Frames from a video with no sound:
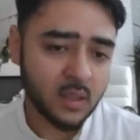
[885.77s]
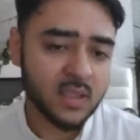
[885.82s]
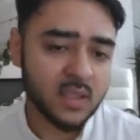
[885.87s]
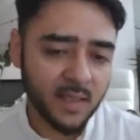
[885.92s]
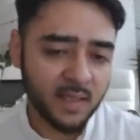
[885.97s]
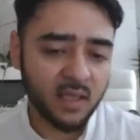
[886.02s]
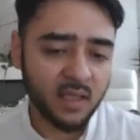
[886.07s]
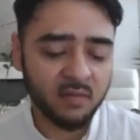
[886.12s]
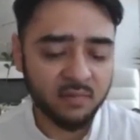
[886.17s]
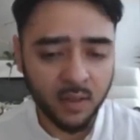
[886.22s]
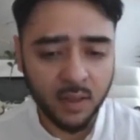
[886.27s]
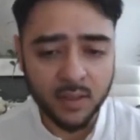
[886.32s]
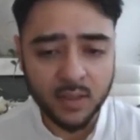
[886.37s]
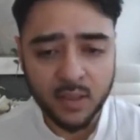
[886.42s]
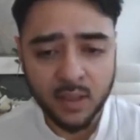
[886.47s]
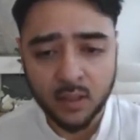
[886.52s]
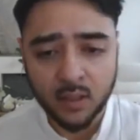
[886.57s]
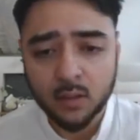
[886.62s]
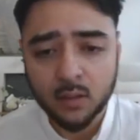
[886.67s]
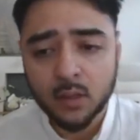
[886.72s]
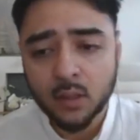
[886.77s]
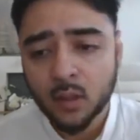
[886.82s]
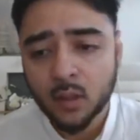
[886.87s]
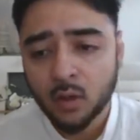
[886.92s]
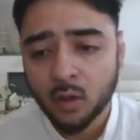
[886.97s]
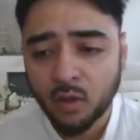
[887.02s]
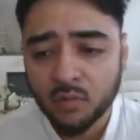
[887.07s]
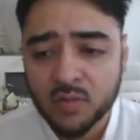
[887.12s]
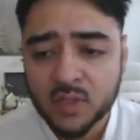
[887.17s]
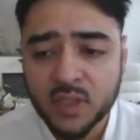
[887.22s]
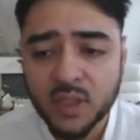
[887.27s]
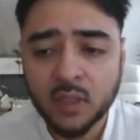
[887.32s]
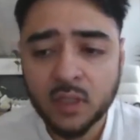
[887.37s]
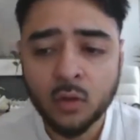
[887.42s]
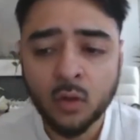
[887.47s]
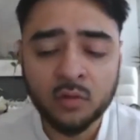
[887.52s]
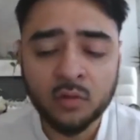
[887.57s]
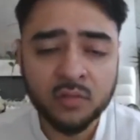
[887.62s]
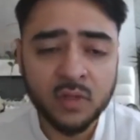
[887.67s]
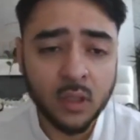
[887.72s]
take their flight here. Obviously, a
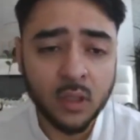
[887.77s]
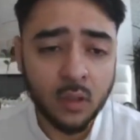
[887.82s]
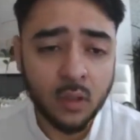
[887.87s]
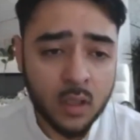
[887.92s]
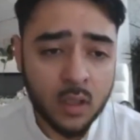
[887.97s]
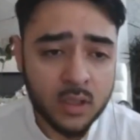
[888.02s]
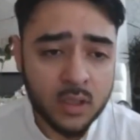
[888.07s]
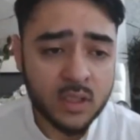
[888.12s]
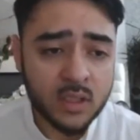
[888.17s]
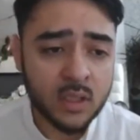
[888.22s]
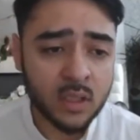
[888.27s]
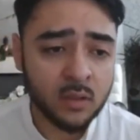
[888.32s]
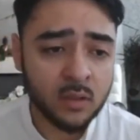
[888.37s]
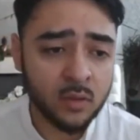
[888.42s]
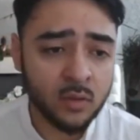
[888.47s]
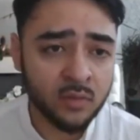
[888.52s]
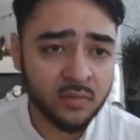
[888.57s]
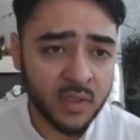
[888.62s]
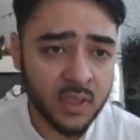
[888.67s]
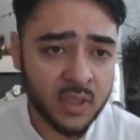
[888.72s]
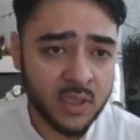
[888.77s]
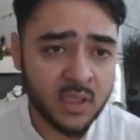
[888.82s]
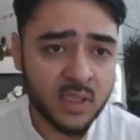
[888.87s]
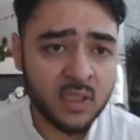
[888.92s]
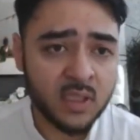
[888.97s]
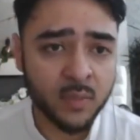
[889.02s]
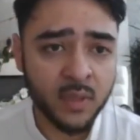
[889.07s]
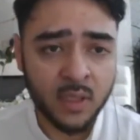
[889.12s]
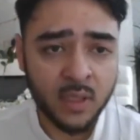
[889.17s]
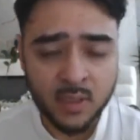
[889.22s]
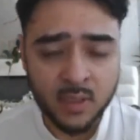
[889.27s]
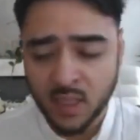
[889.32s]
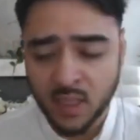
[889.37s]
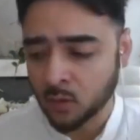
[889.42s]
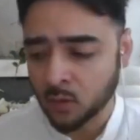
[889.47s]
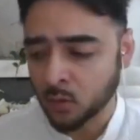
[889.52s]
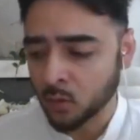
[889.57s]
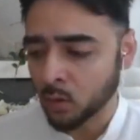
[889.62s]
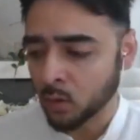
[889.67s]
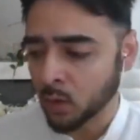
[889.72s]
lot of the classes at the universities are being
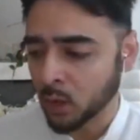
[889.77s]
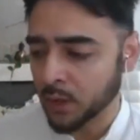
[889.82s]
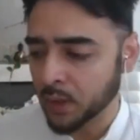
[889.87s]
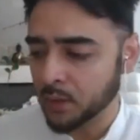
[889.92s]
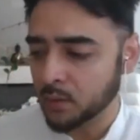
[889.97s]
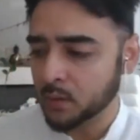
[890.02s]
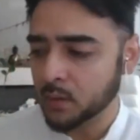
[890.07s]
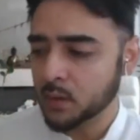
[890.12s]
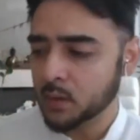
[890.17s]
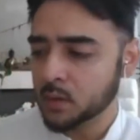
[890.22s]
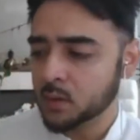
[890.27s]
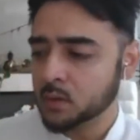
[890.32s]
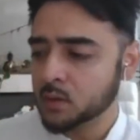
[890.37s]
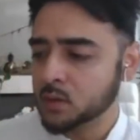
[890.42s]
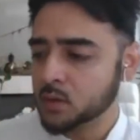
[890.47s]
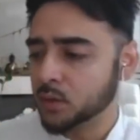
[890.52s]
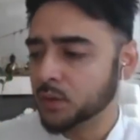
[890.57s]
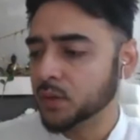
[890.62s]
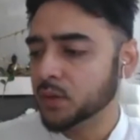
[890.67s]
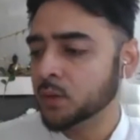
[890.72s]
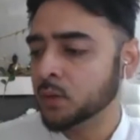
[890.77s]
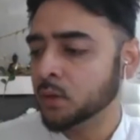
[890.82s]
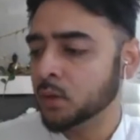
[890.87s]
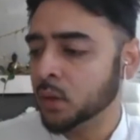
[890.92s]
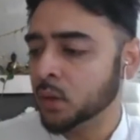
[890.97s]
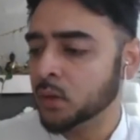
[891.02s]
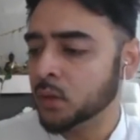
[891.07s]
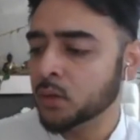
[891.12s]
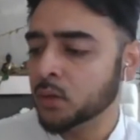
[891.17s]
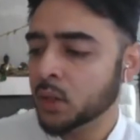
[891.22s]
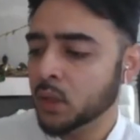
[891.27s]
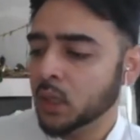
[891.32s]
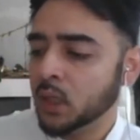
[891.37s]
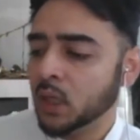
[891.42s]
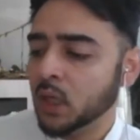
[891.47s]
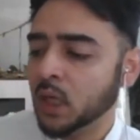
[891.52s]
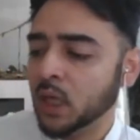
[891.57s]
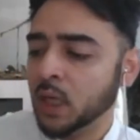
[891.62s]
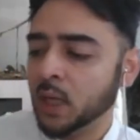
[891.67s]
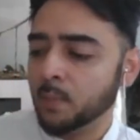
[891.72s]
taken online, so that
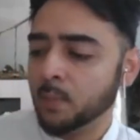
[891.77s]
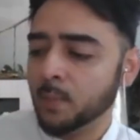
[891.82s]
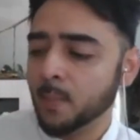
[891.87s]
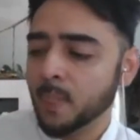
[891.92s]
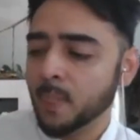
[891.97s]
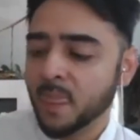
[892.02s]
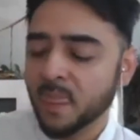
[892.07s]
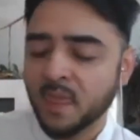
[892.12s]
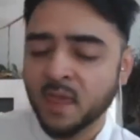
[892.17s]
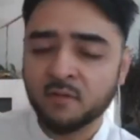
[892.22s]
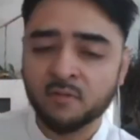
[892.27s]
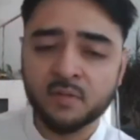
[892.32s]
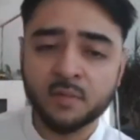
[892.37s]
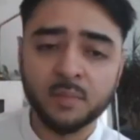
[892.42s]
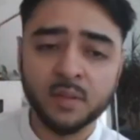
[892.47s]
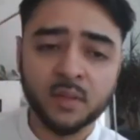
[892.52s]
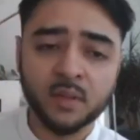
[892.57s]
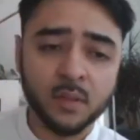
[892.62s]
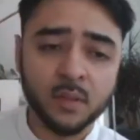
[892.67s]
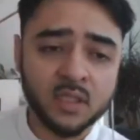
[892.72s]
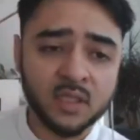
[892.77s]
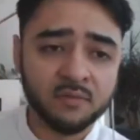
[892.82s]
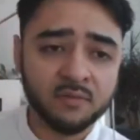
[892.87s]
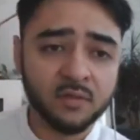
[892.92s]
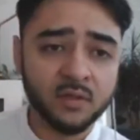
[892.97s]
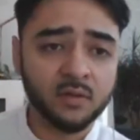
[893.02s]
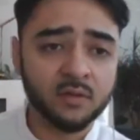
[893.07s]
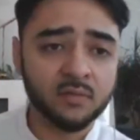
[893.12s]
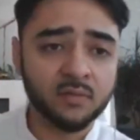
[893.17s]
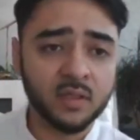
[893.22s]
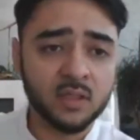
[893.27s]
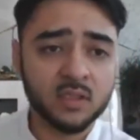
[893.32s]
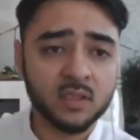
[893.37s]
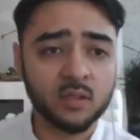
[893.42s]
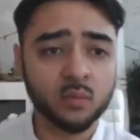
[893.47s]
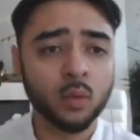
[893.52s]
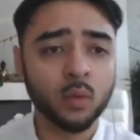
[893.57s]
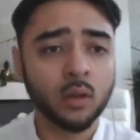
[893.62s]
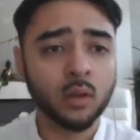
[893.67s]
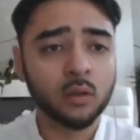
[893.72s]
pretty much every
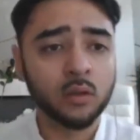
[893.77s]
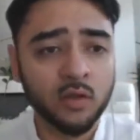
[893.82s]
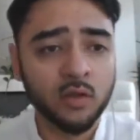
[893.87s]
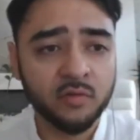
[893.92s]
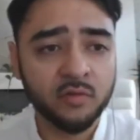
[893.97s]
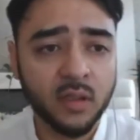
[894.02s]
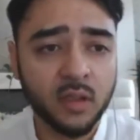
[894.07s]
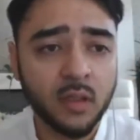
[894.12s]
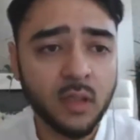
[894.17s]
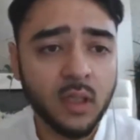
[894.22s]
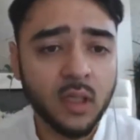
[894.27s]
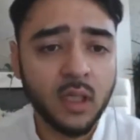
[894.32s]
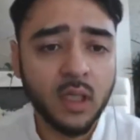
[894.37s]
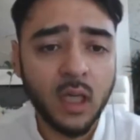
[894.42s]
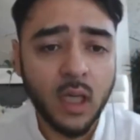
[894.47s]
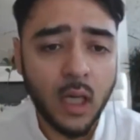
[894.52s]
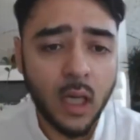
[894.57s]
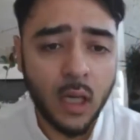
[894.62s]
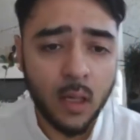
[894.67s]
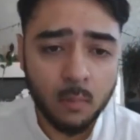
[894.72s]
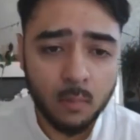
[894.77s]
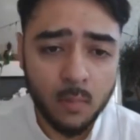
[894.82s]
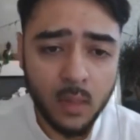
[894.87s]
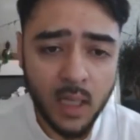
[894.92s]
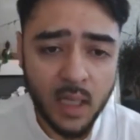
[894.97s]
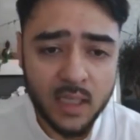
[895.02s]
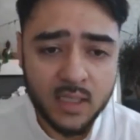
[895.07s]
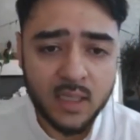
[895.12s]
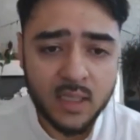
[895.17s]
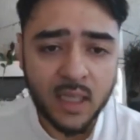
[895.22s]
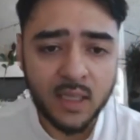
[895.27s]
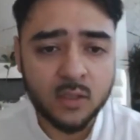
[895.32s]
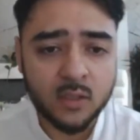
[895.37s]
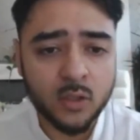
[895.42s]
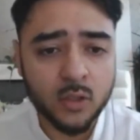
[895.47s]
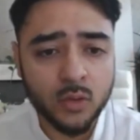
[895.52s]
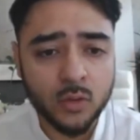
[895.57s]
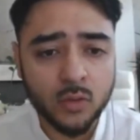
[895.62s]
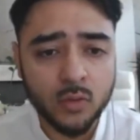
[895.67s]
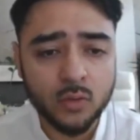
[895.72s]
university world over has had
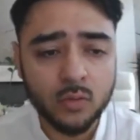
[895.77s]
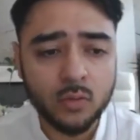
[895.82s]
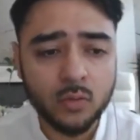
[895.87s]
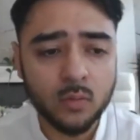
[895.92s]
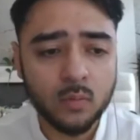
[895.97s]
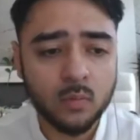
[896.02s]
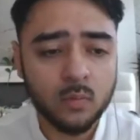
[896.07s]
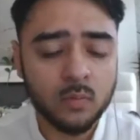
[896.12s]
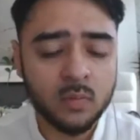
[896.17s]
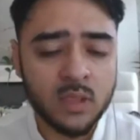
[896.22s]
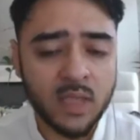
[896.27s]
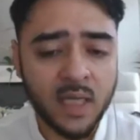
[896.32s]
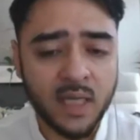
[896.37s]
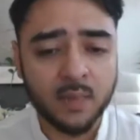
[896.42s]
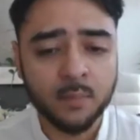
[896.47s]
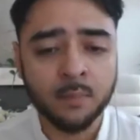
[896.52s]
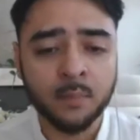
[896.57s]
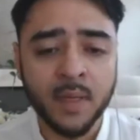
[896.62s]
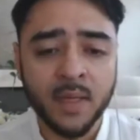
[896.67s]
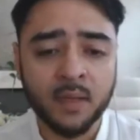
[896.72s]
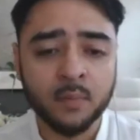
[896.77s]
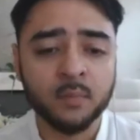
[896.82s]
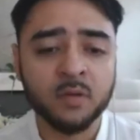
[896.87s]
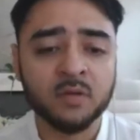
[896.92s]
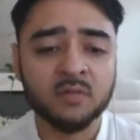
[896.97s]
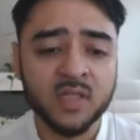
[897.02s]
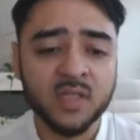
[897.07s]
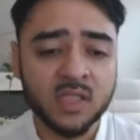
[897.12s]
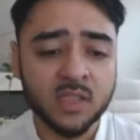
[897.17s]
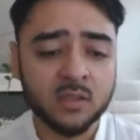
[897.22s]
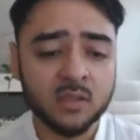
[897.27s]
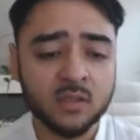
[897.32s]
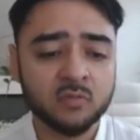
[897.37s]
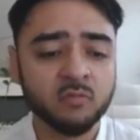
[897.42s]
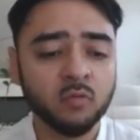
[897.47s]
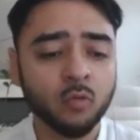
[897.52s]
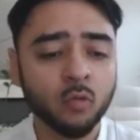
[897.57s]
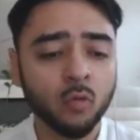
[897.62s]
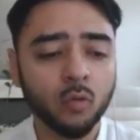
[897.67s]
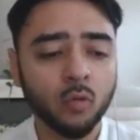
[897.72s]
to make provisions
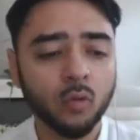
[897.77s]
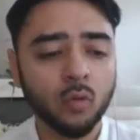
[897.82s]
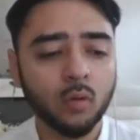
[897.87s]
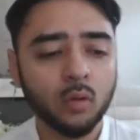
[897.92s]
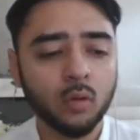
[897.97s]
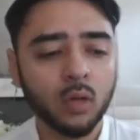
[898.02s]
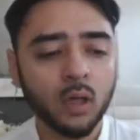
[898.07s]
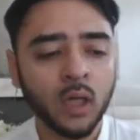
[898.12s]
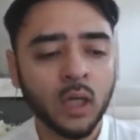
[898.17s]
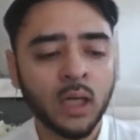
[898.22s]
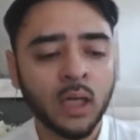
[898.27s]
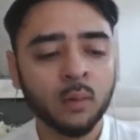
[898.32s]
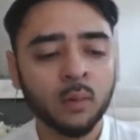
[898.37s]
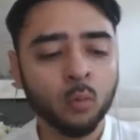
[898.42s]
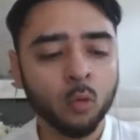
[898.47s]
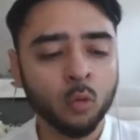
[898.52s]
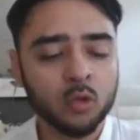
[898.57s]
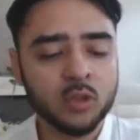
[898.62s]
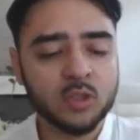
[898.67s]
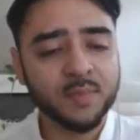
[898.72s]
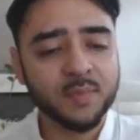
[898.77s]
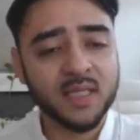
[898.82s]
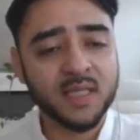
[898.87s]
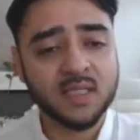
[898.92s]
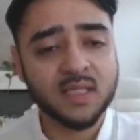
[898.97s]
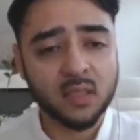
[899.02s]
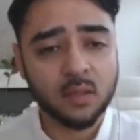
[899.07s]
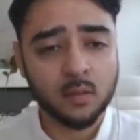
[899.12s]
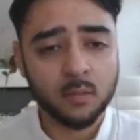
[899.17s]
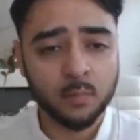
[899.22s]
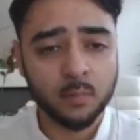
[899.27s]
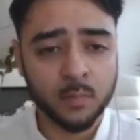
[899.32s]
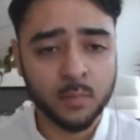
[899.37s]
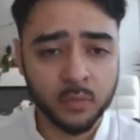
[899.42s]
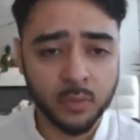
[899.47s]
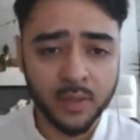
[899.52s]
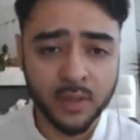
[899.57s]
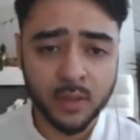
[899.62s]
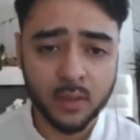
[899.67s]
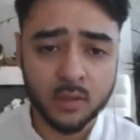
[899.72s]
for more spacing
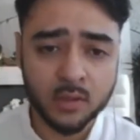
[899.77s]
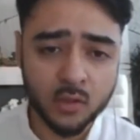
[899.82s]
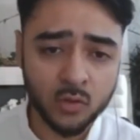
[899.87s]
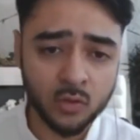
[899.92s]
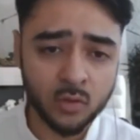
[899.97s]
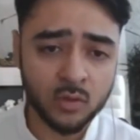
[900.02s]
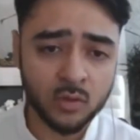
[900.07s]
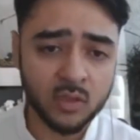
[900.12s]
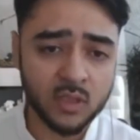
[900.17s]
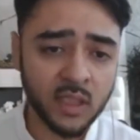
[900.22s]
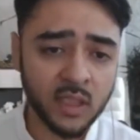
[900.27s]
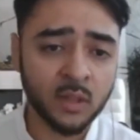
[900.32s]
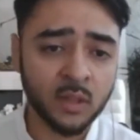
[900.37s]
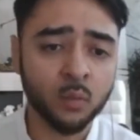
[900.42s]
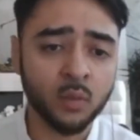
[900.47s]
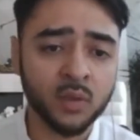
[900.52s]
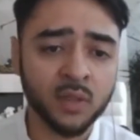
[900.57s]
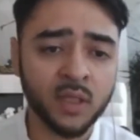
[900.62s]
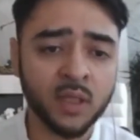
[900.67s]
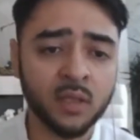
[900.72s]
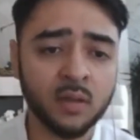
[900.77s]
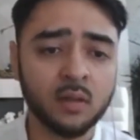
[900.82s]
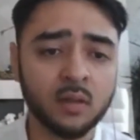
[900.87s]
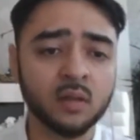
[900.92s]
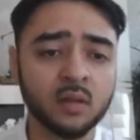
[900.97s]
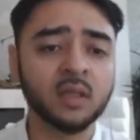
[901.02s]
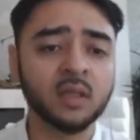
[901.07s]
between students within